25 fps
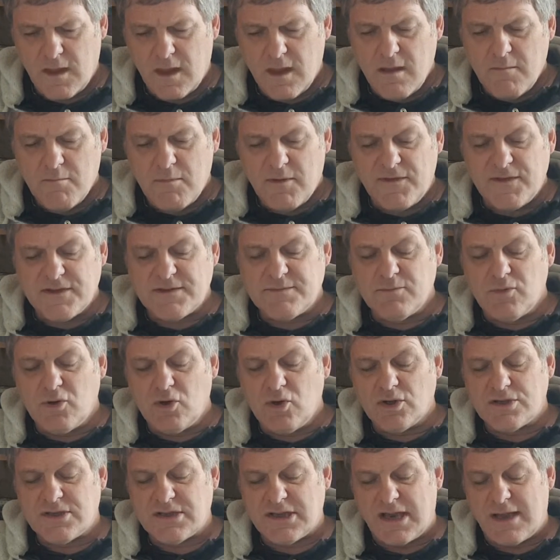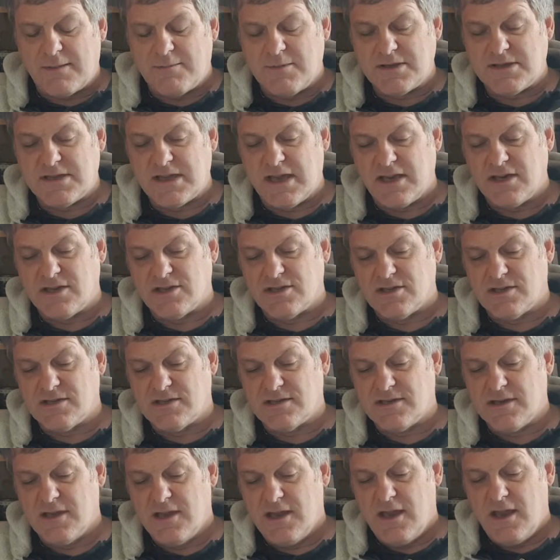But there's more to
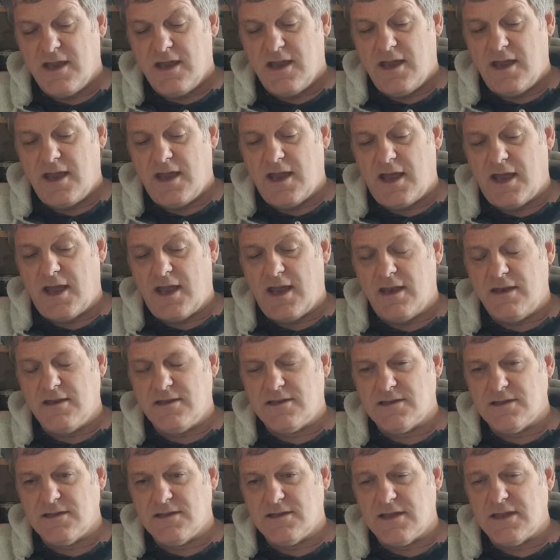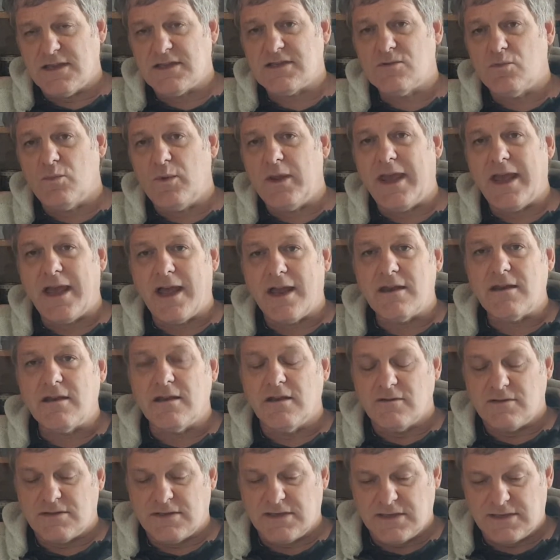Lamentations, and this we can
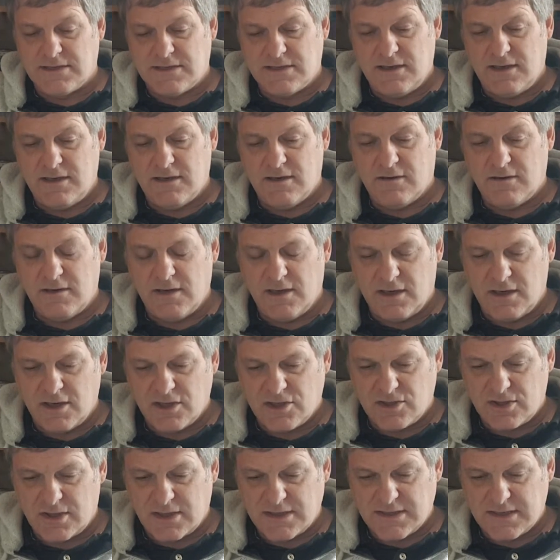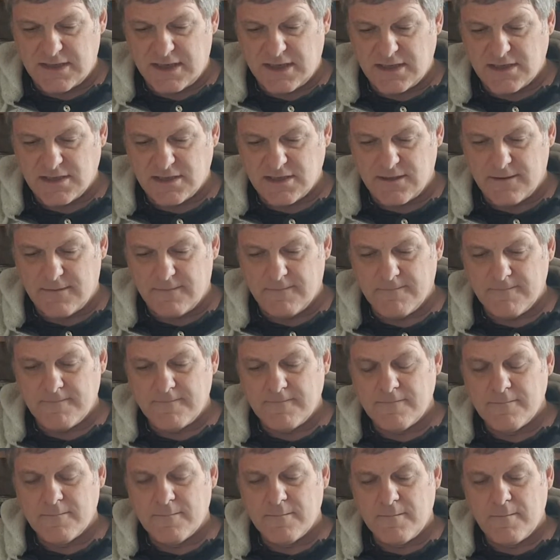notice in our English translation,
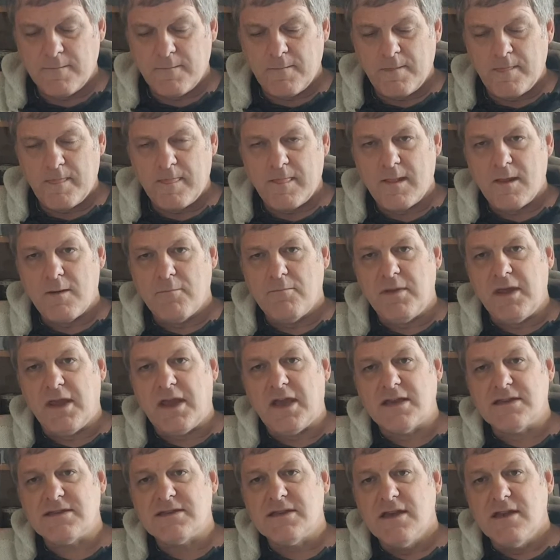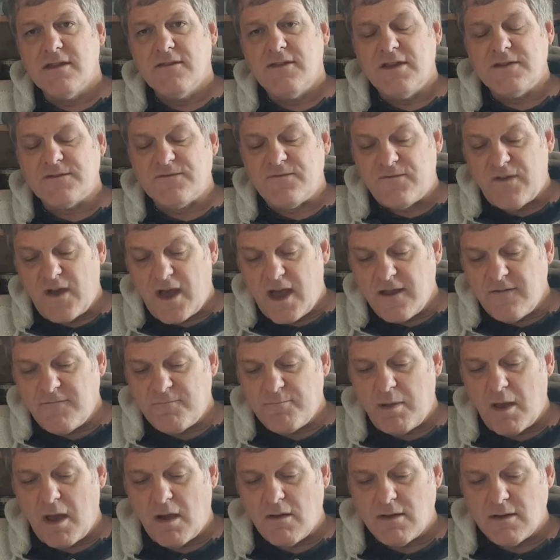because these 5
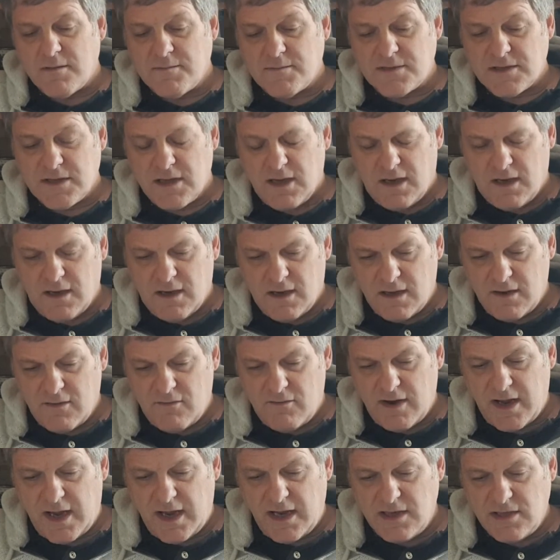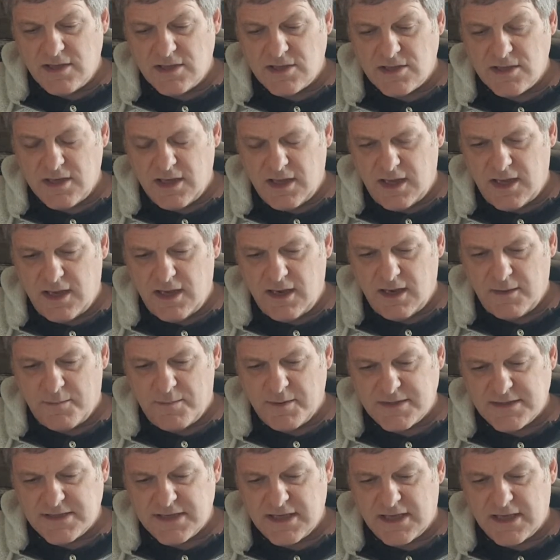poems are arranged in a
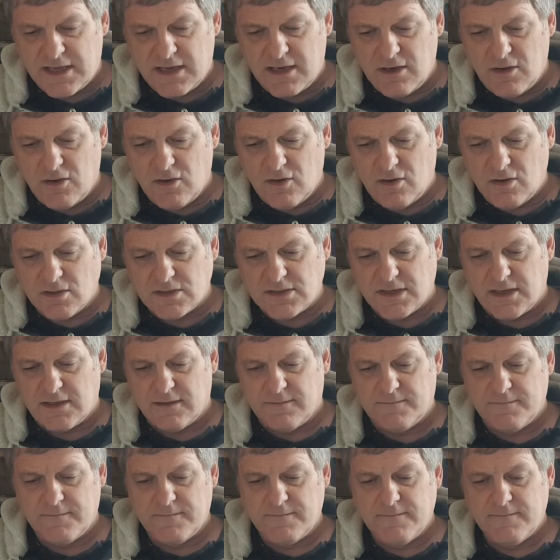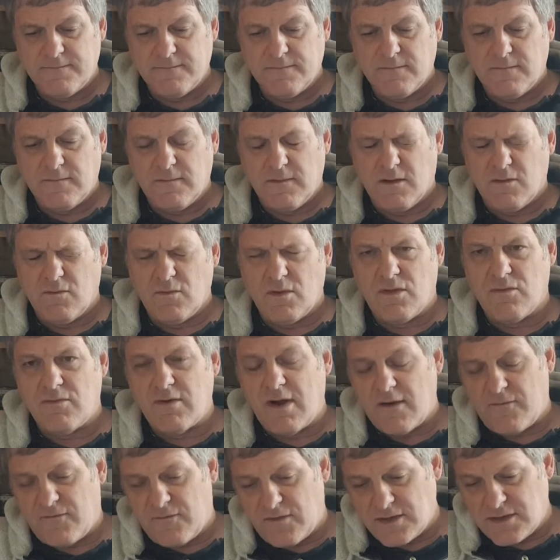particular order with
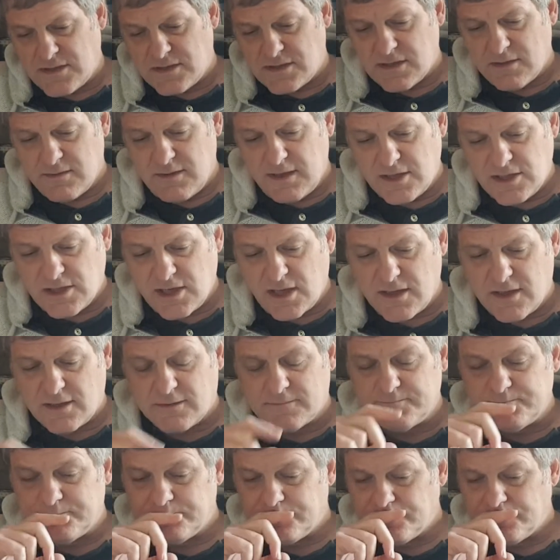reference to each other.